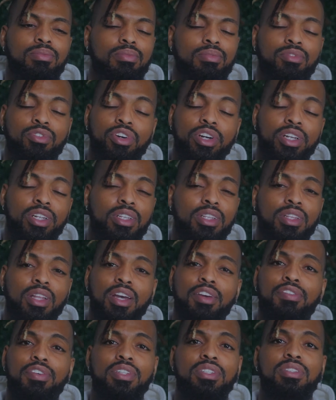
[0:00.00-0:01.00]
granted,
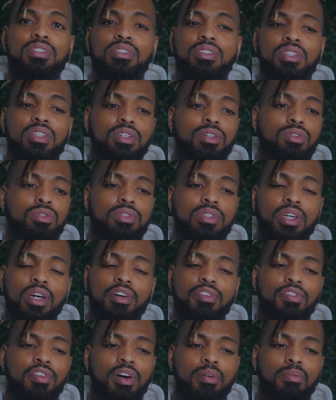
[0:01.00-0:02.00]
life is still
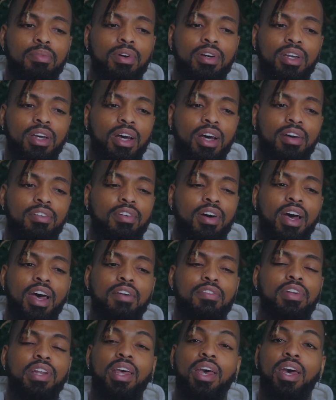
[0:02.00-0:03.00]
tough. I
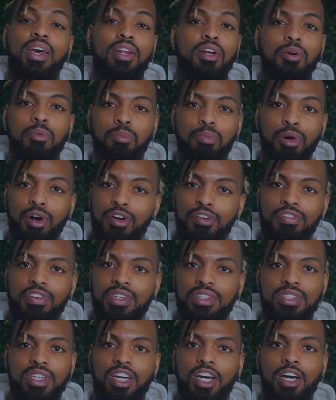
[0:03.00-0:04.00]
haven't had a
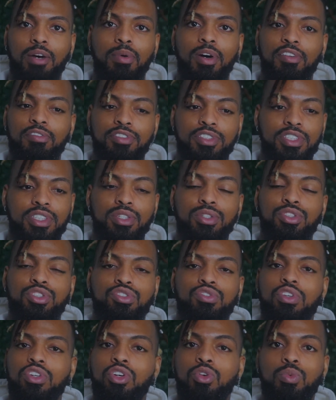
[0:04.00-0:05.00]
perfect time. I've still
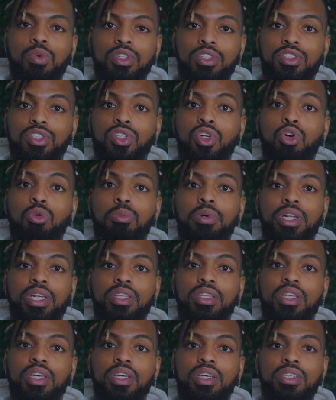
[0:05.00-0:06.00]
struggled with so many
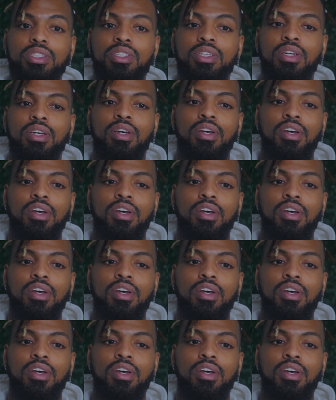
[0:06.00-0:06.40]
things.